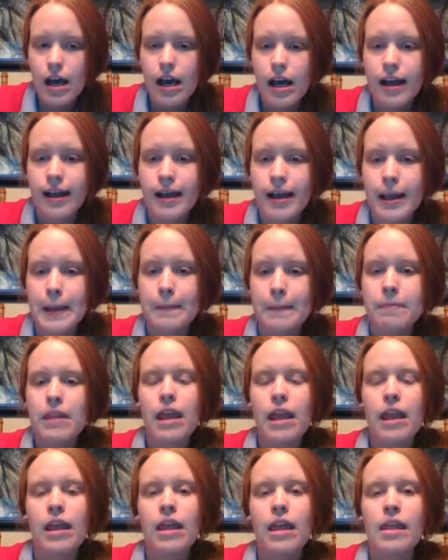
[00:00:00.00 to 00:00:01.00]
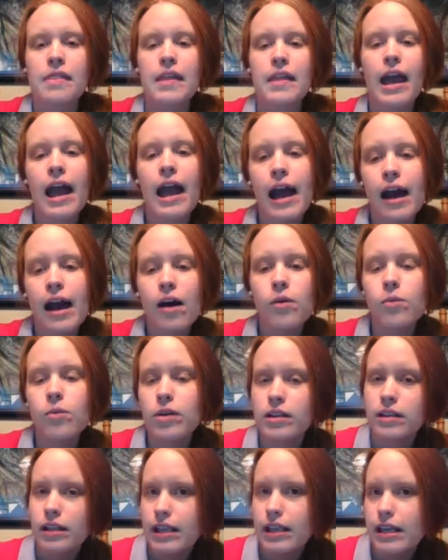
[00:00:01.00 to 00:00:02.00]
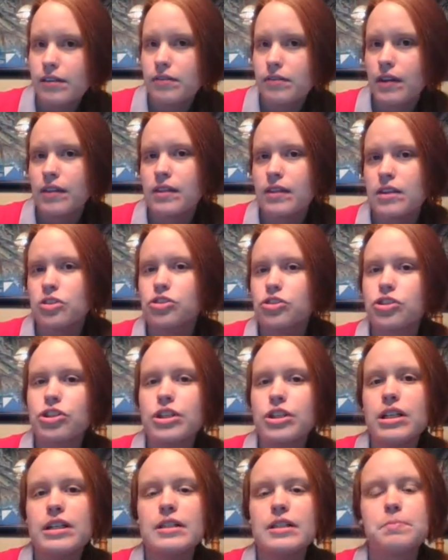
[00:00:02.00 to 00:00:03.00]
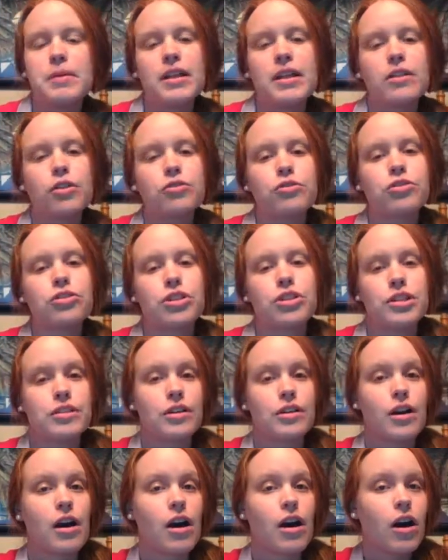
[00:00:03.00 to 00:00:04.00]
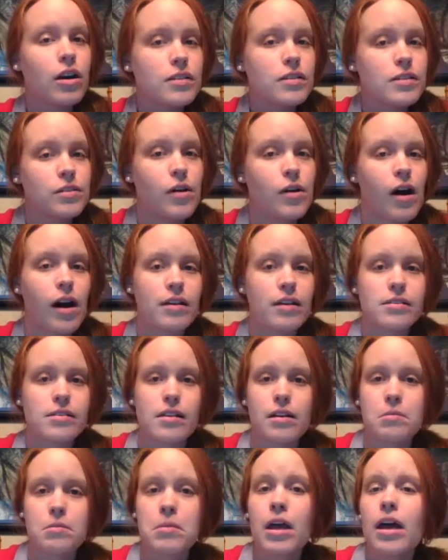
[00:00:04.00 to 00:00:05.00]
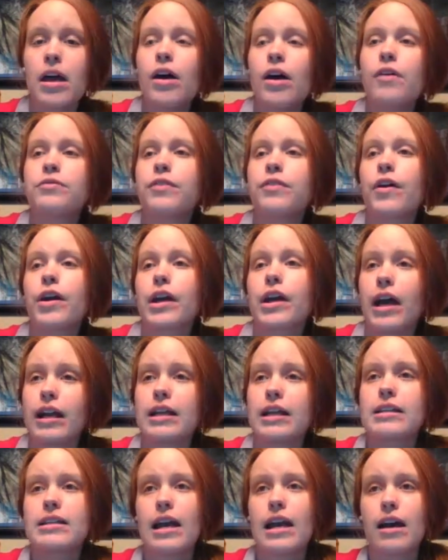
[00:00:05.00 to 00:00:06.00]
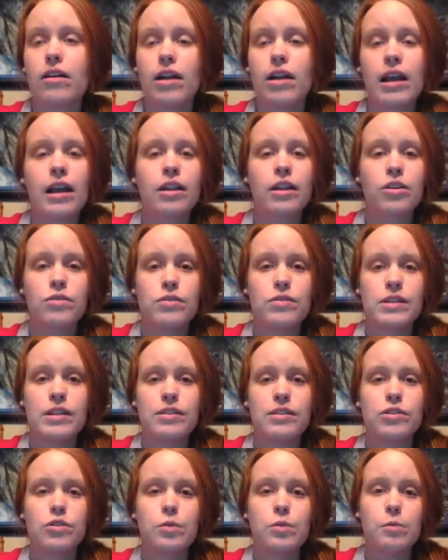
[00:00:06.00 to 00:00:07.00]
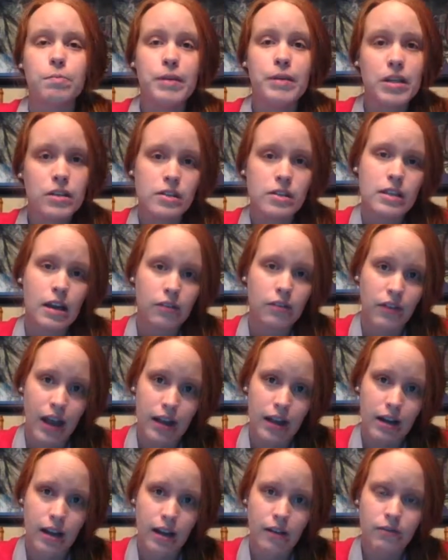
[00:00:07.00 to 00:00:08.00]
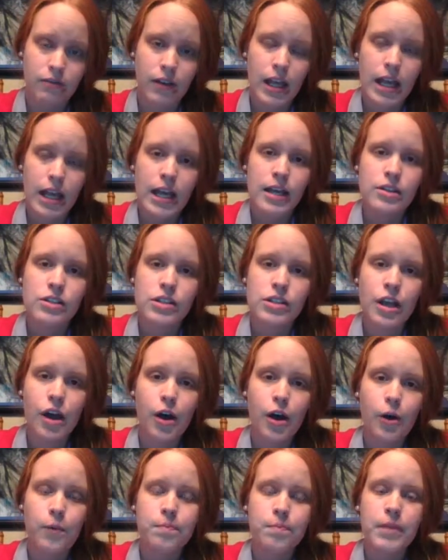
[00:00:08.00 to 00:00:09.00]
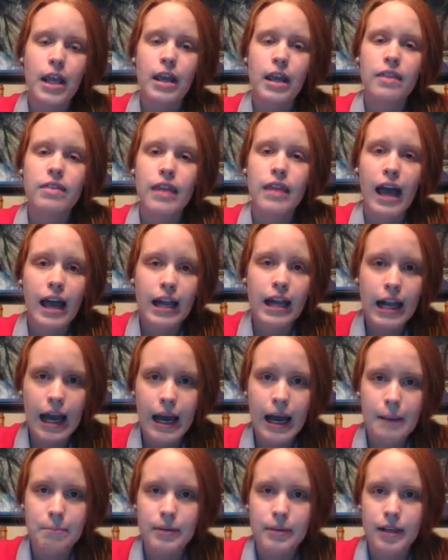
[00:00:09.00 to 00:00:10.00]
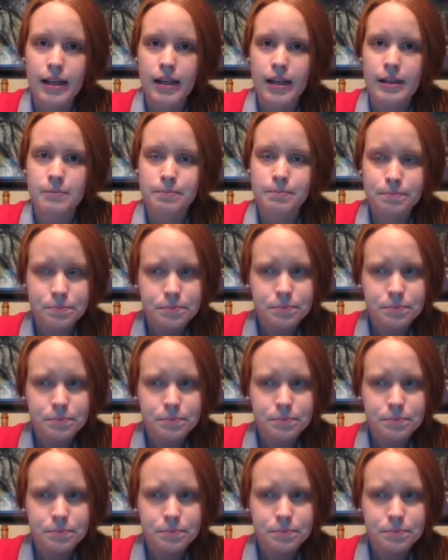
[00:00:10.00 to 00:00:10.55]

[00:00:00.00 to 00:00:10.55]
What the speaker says: And the owl would live in these trees, but those trees are also awesome for cutting down and using to build stuff out of. So that happened.